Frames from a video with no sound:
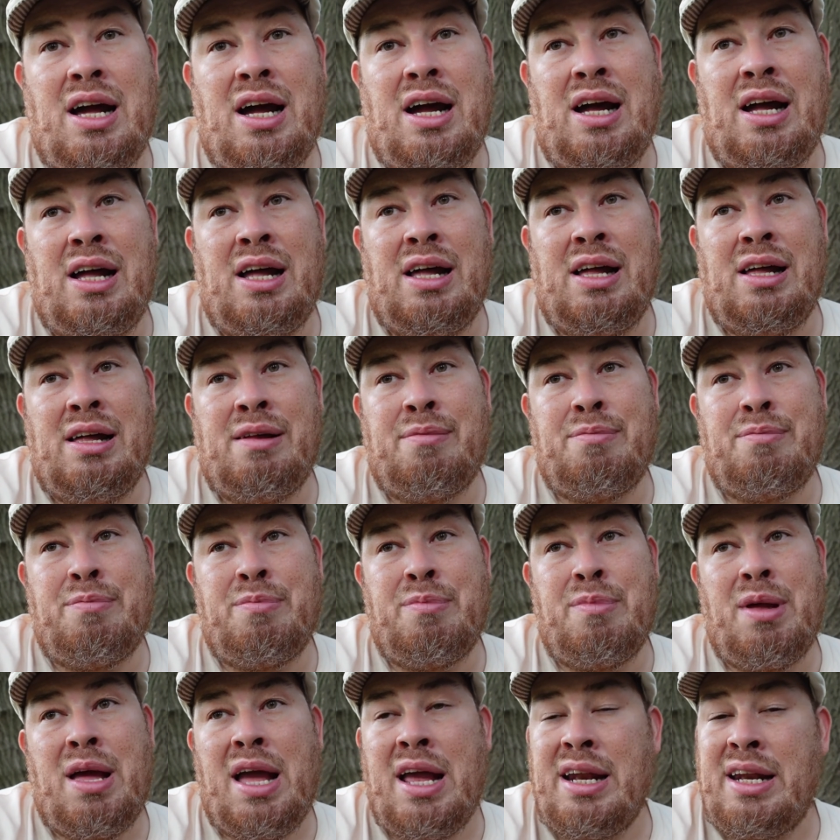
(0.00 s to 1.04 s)

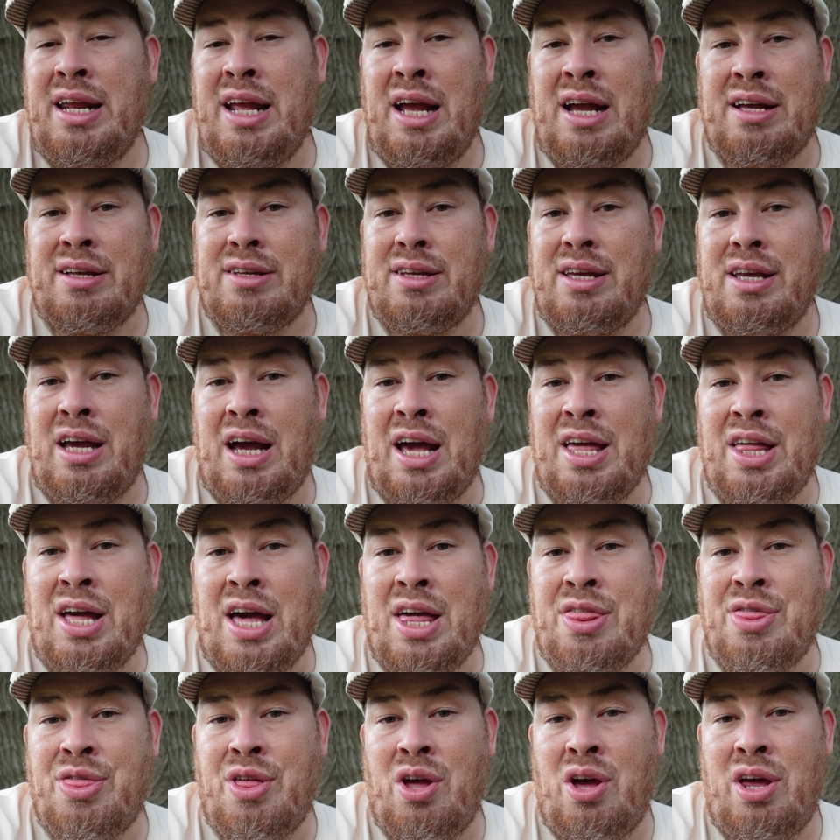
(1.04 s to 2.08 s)
Um, and yeah, I,
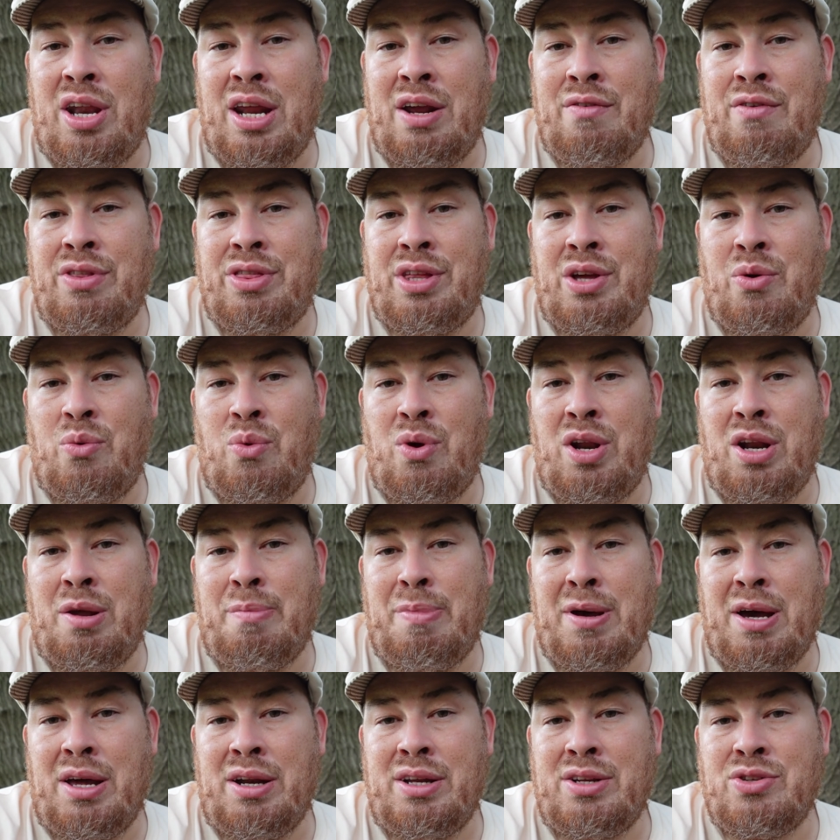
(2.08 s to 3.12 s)
I thought everything went
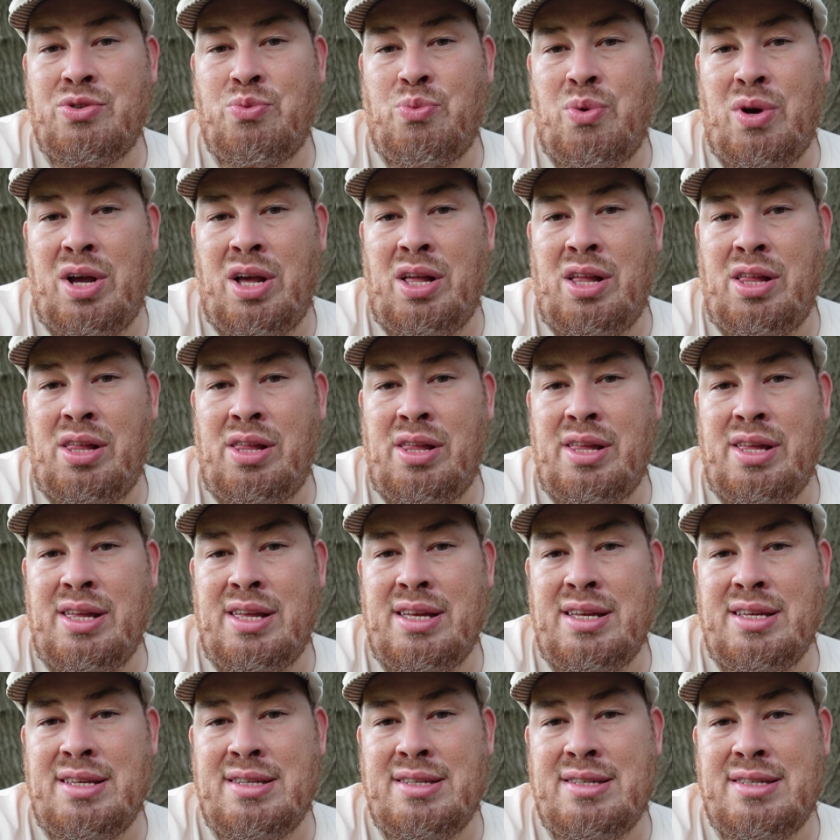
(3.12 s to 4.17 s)
about as well
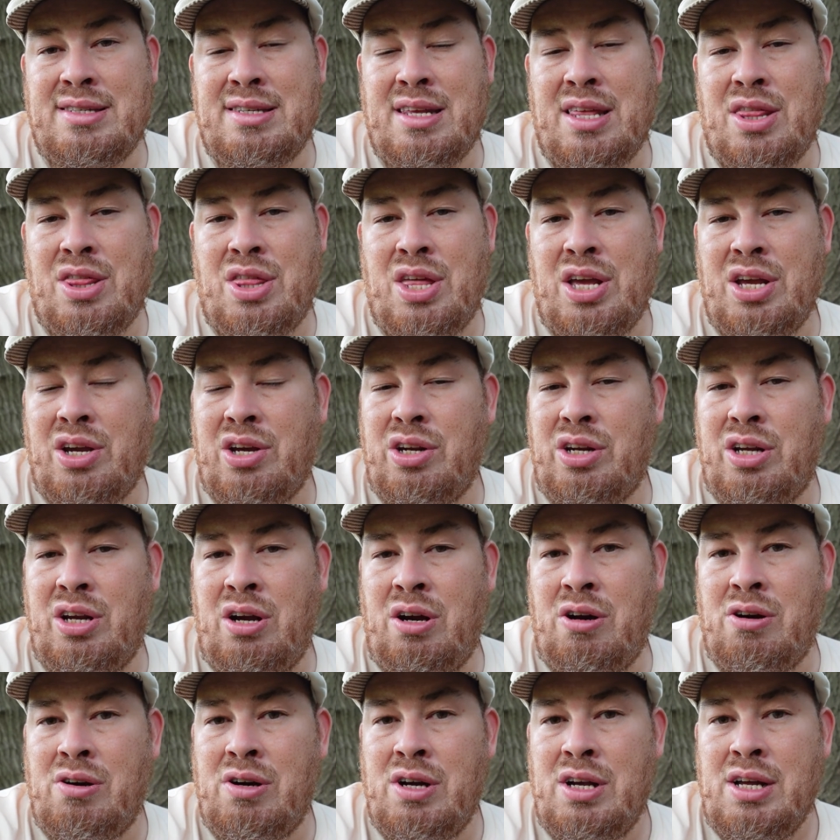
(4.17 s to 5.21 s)
as they could
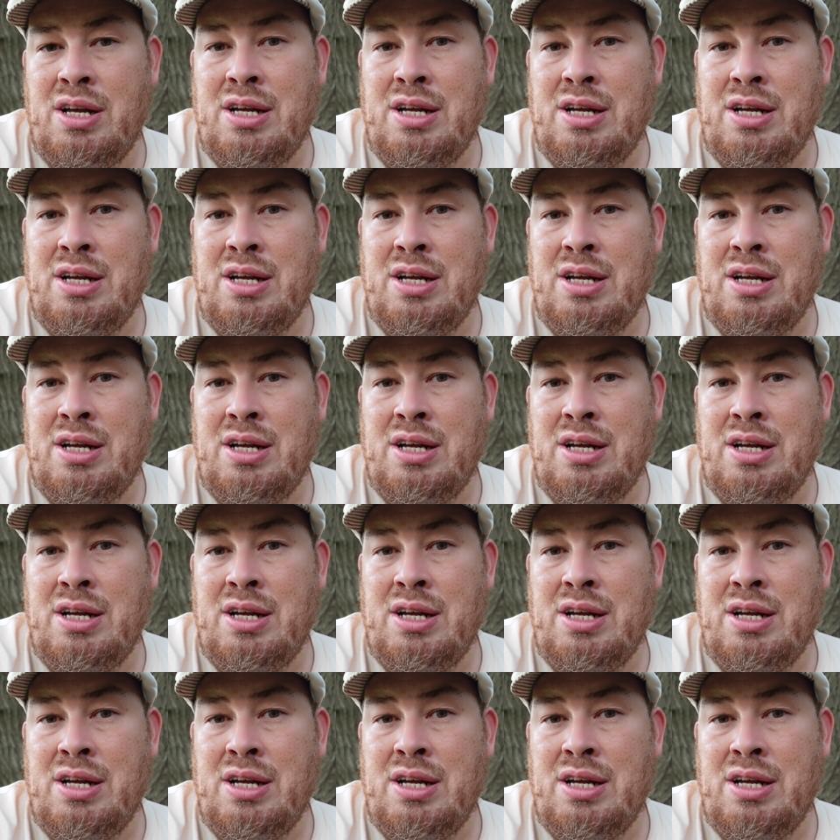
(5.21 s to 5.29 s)
go.